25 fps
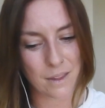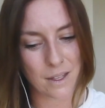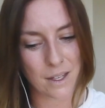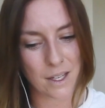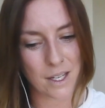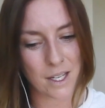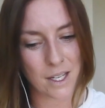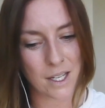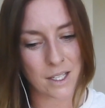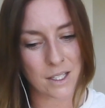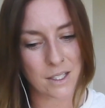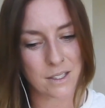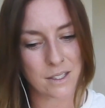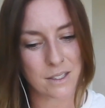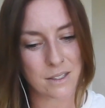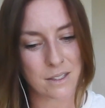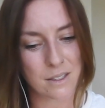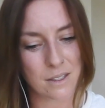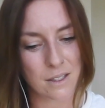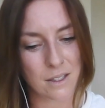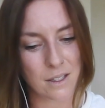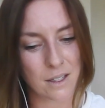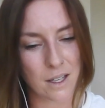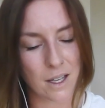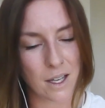is
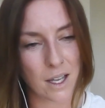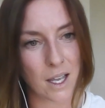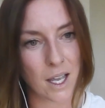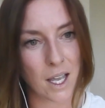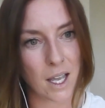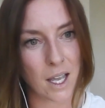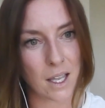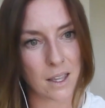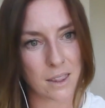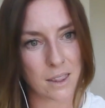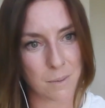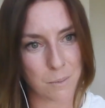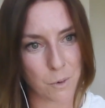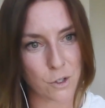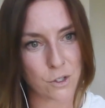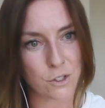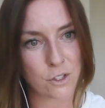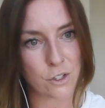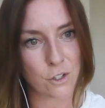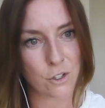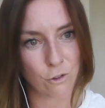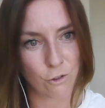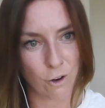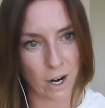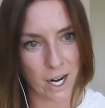the most
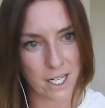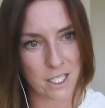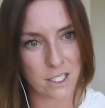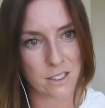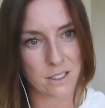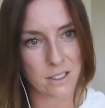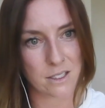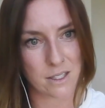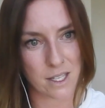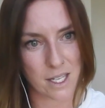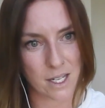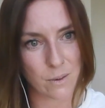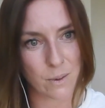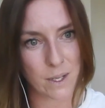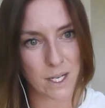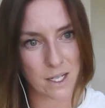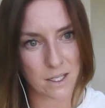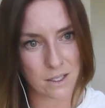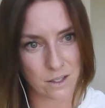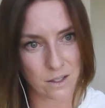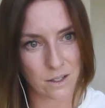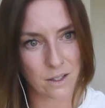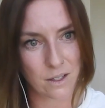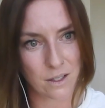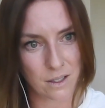courageous thing we can
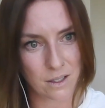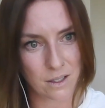do.